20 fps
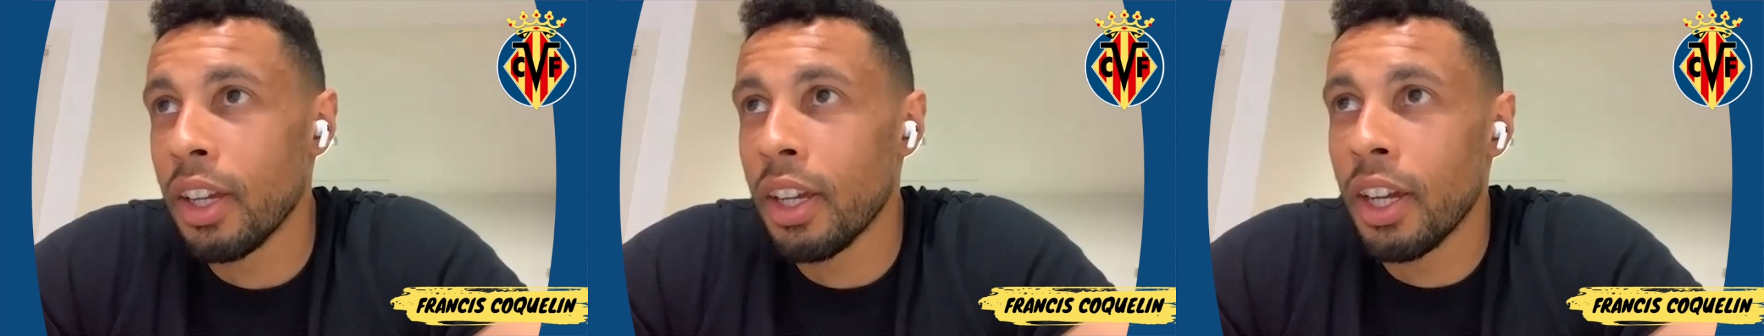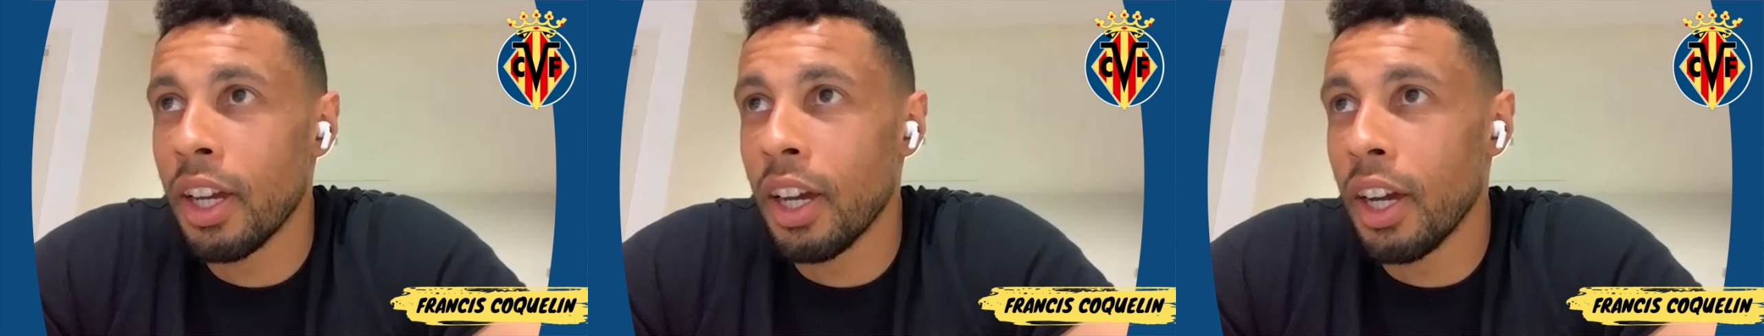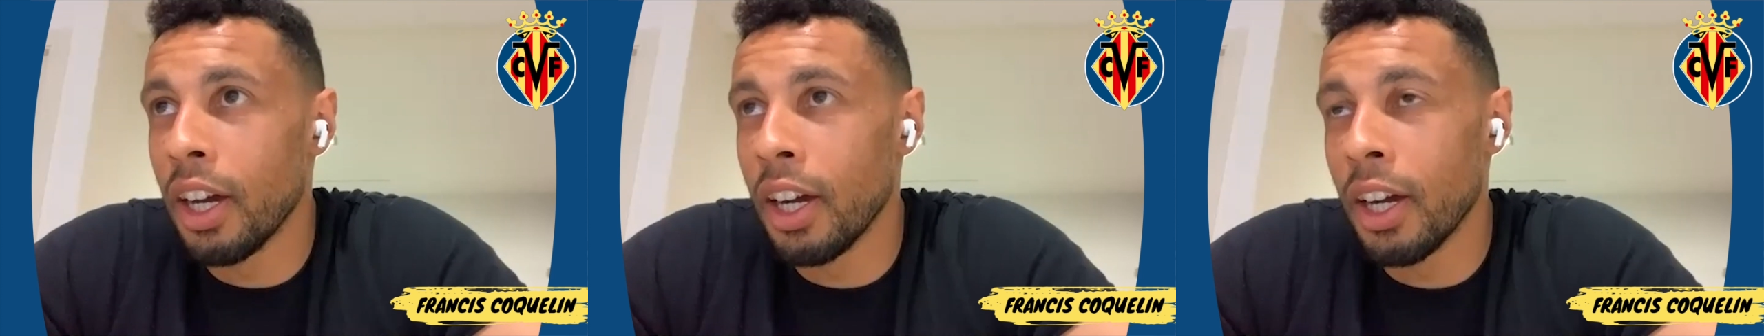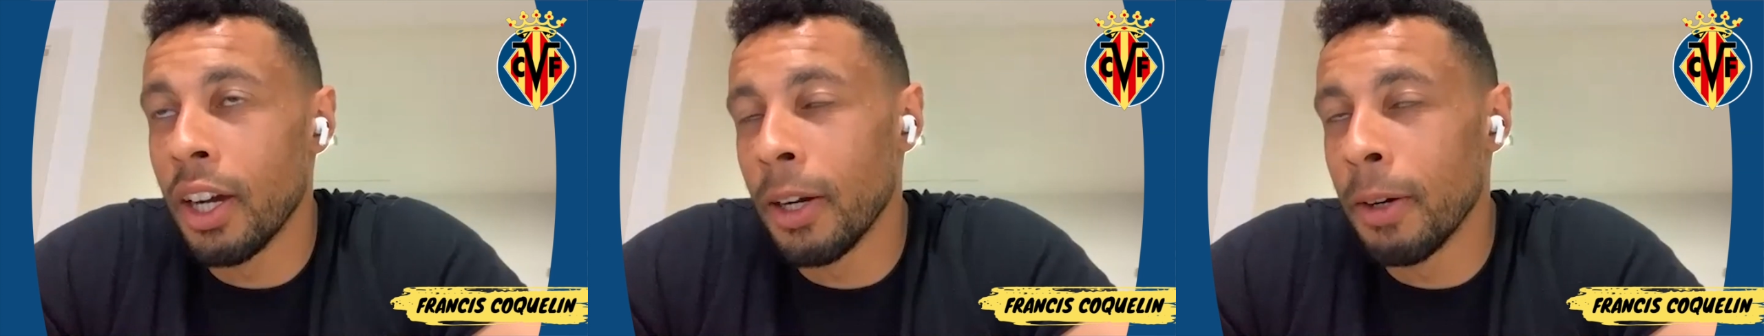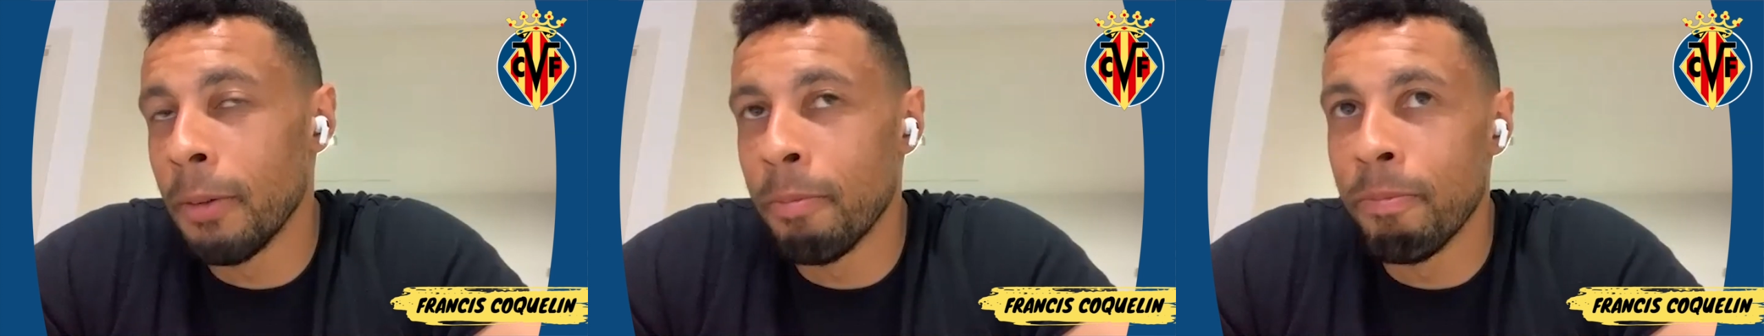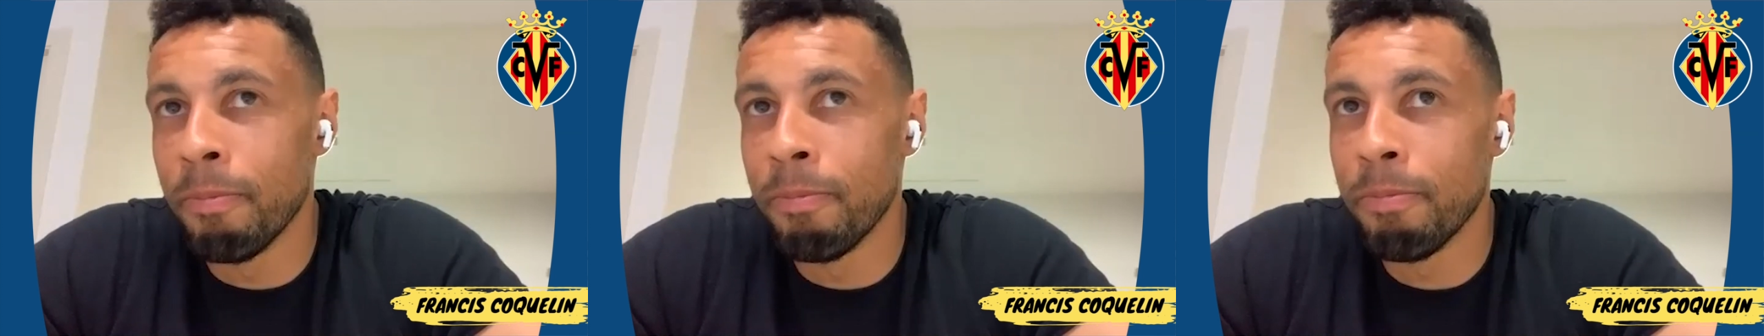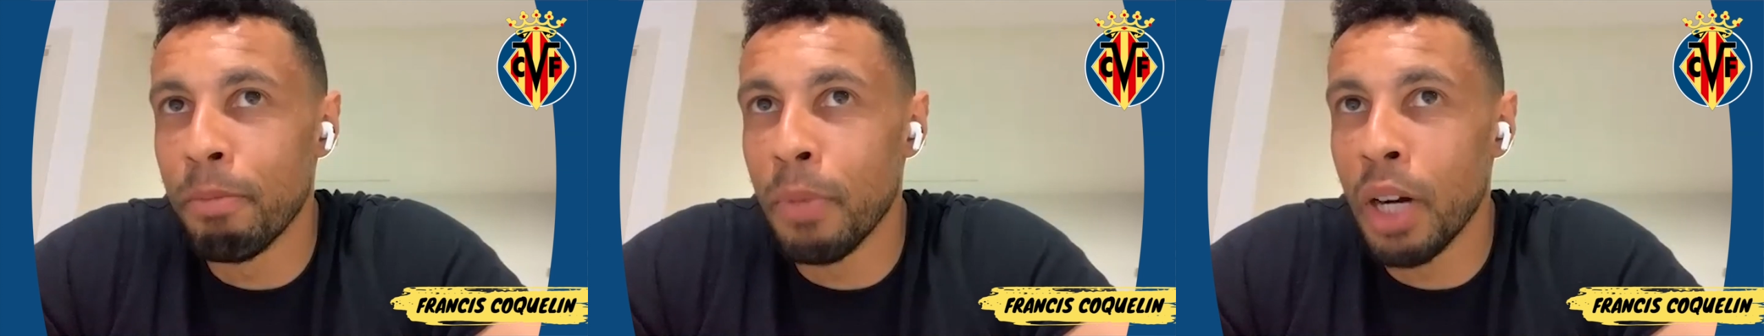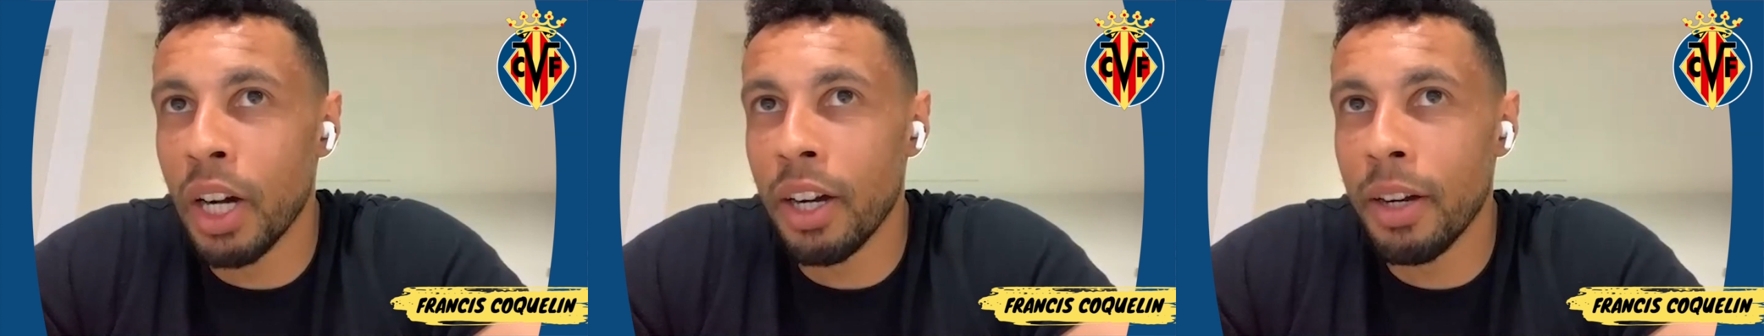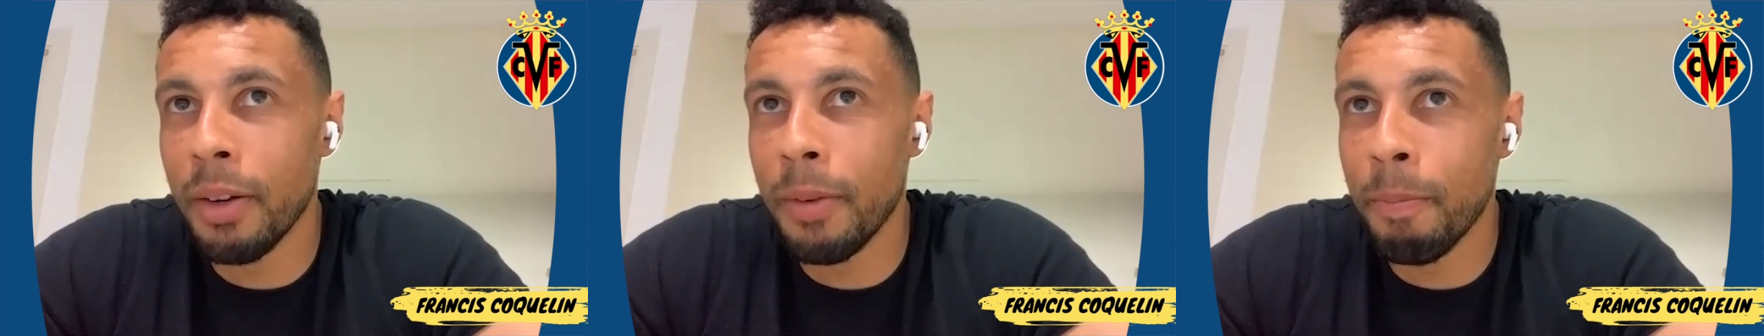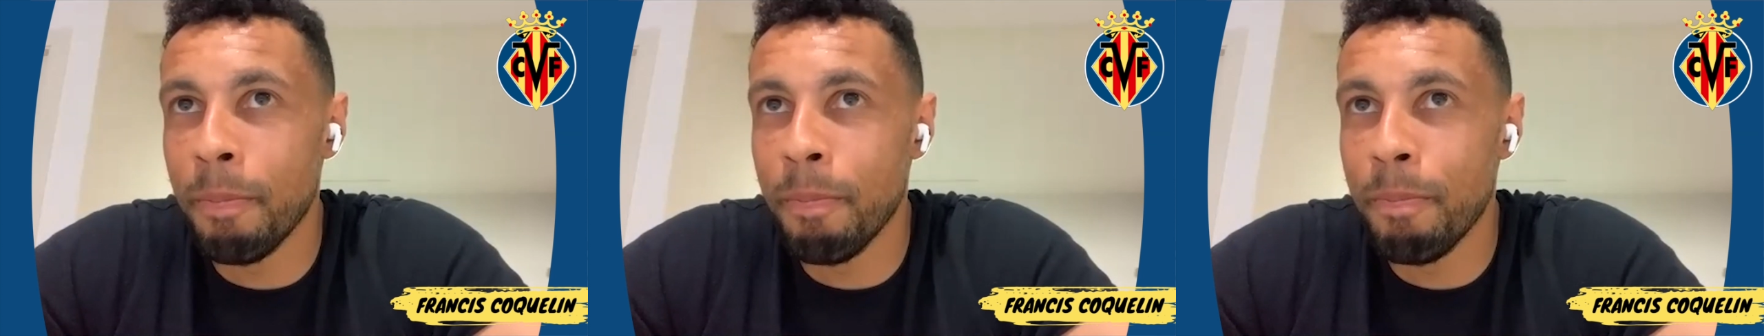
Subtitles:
But